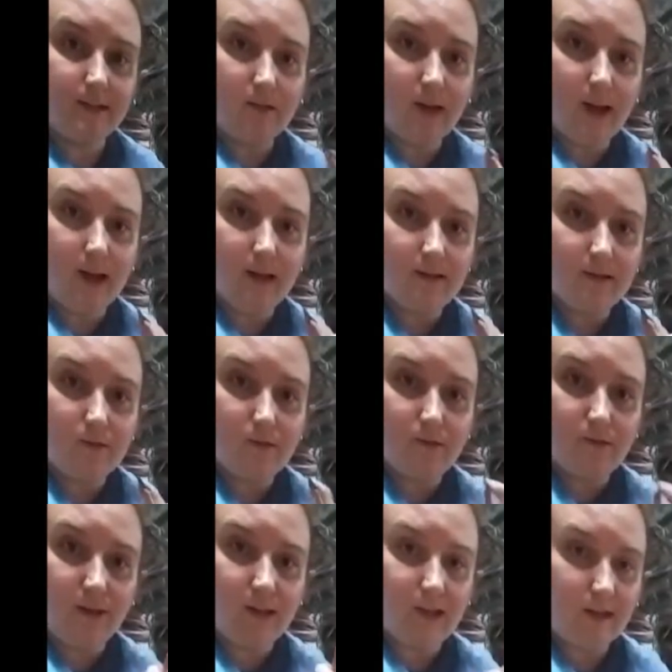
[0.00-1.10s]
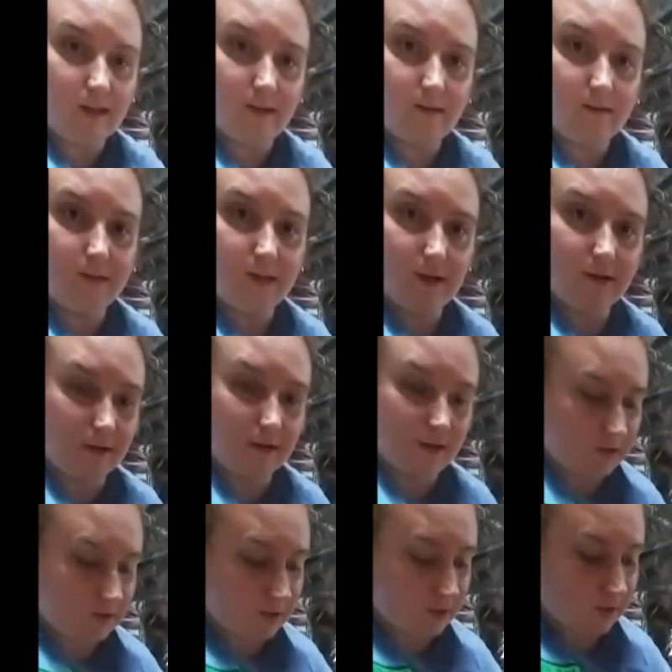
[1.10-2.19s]
little guy. It's a little findling knife
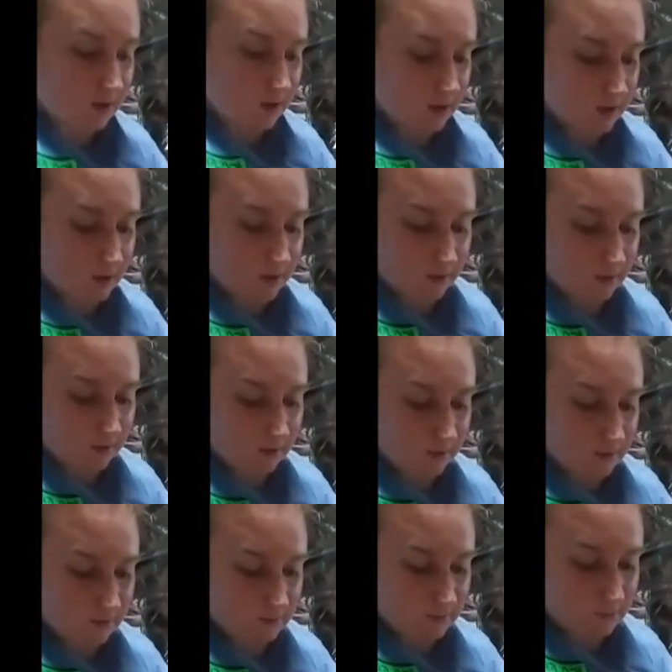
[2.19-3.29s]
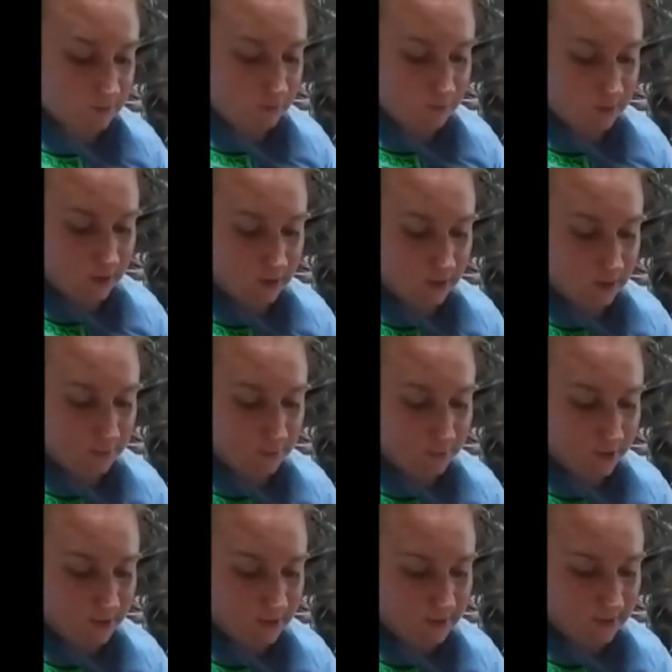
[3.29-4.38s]
decoration or tool, and I
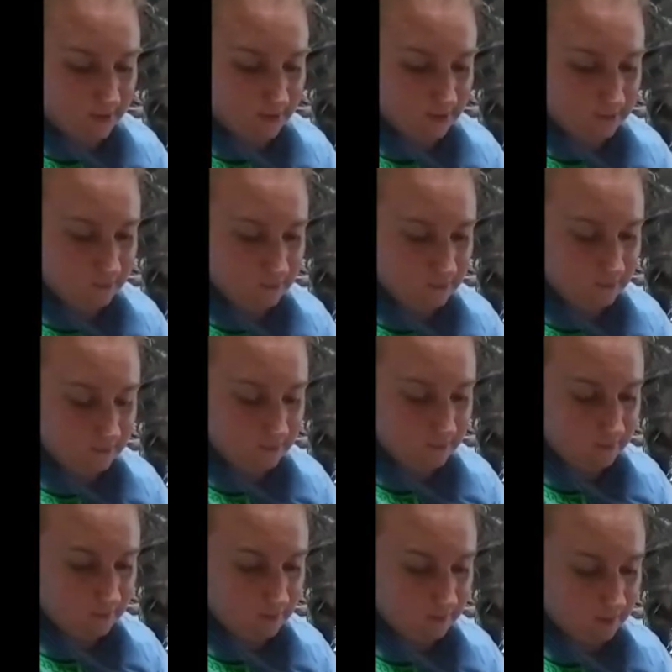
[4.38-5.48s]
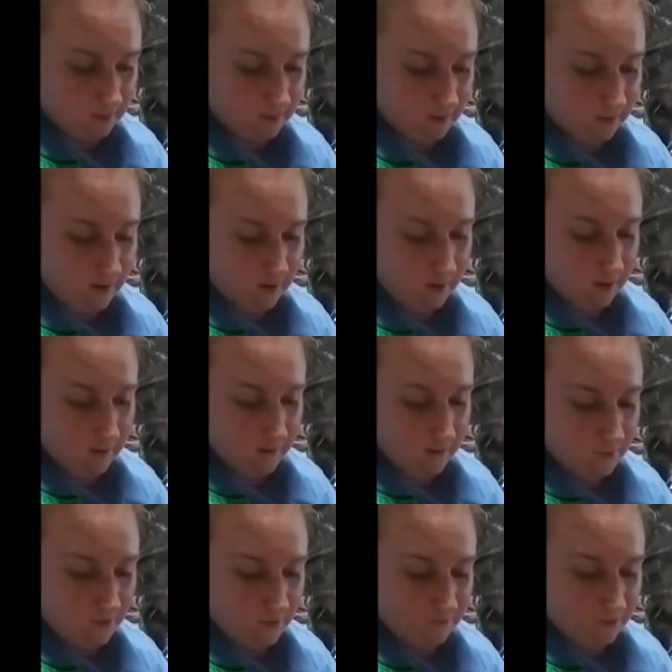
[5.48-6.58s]
press down,
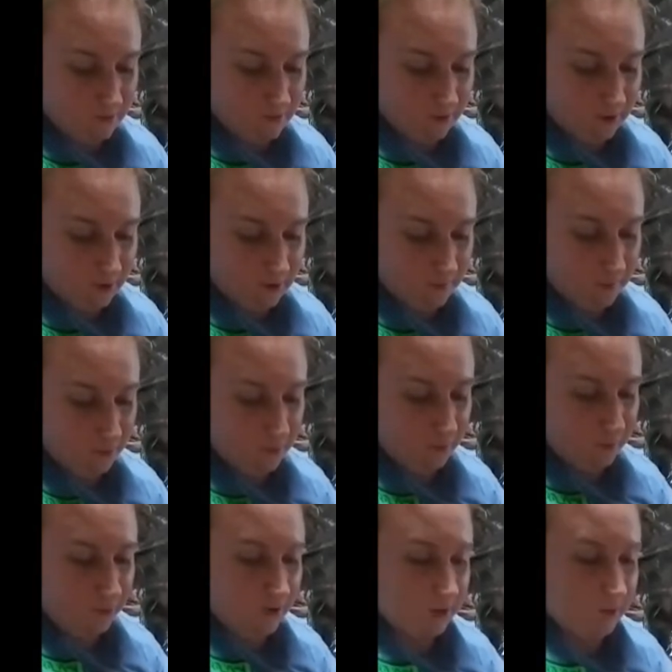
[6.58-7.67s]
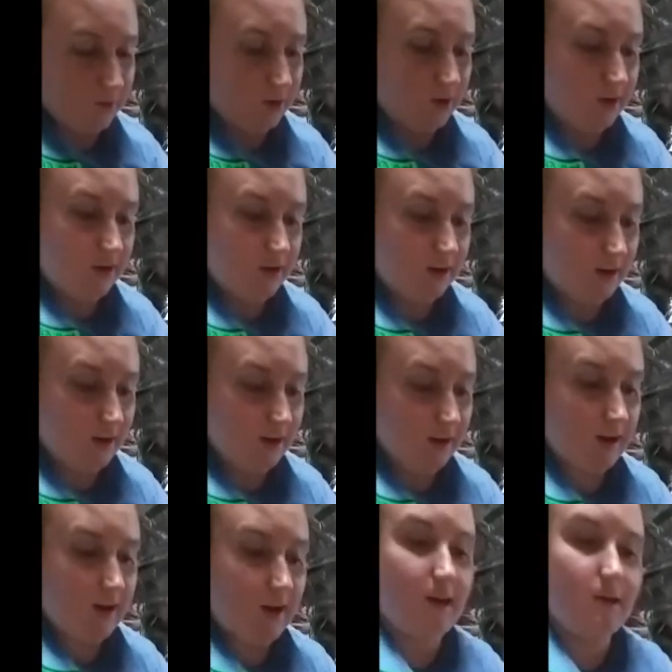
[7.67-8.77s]
put my finger at the point where it went in,
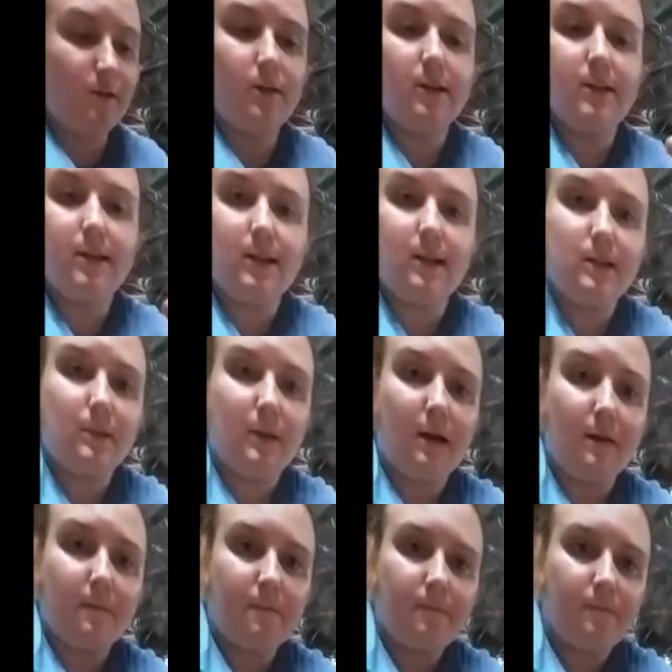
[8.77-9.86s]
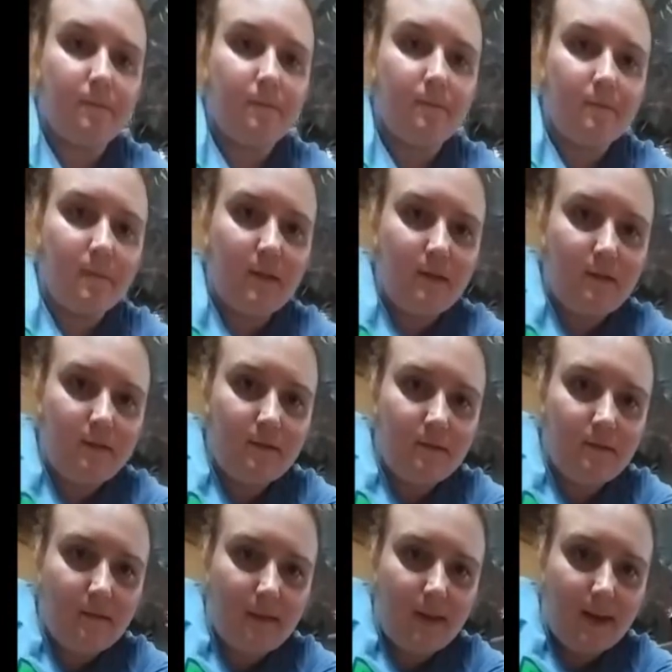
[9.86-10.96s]
and you can see it's about
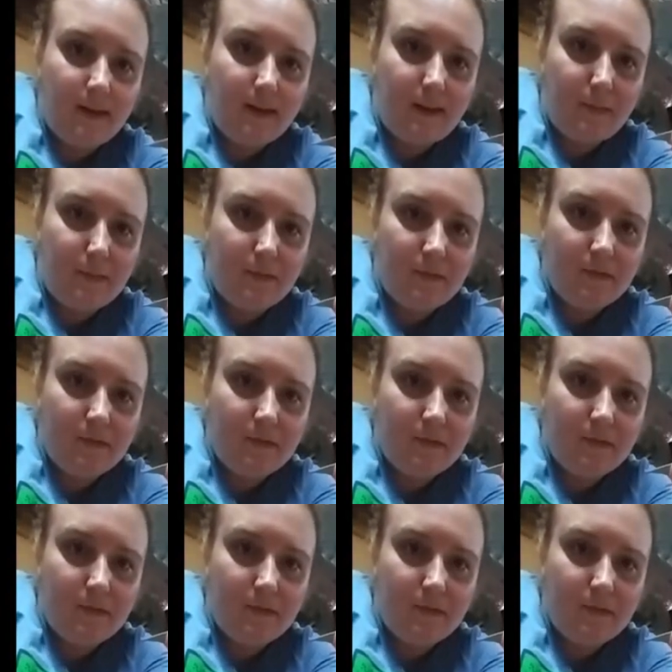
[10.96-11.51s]
that deep.